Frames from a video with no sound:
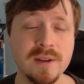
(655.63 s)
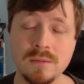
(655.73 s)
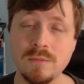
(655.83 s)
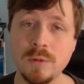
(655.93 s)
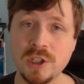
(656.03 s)

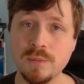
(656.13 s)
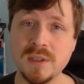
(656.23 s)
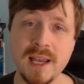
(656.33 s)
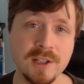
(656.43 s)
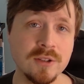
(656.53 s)
which can
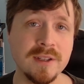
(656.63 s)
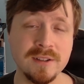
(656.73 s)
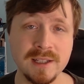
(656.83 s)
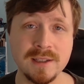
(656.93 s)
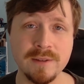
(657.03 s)
potentially
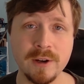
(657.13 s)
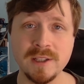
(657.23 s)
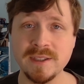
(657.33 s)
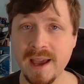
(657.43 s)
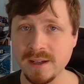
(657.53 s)
lead to very
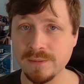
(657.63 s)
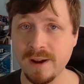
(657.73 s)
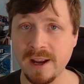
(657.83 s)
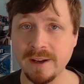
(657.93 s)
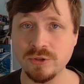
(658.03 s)

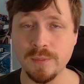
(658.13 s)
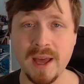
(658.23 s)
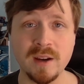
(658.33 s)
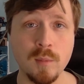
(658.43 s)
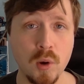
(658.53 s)
satisfying
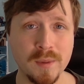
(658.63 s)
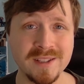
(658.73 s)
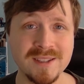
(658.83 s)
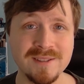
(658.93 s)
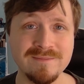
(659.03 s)
dramatic
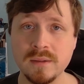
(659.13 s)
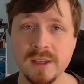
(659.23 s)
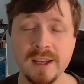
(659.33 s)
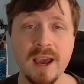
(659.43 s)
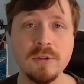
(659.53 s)
moments.
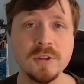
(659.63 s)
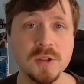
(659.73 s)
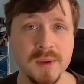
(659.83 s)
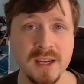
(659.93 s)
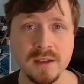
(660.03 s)
The encounter
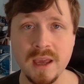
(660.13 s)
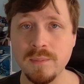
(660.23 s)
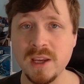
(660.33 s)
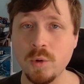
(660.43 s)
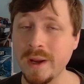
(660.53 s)
speed can
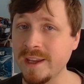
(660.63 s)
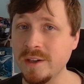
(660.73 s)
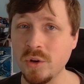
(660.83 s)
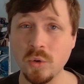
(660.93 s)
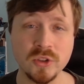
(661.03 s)
be
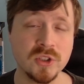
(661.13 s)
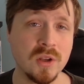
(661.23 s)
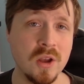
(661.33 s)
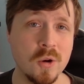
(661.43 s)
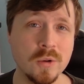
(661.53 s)
quickened or
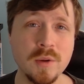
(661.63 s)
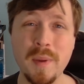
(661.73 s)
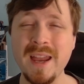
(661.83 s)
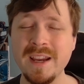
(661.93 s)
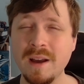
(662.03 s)
slowed
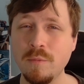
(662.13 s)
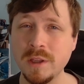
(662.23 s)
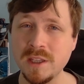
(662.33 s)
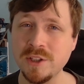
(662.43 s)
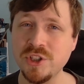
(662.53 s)
depending on
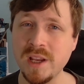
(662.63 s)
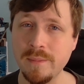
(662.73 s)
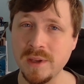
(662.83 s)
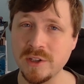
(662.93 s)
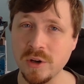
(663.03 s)
what the
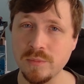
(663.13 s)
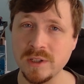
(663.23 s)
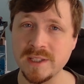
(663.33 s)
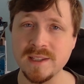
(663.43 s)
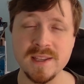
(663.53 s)
GM
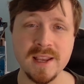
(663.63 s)
interprets as the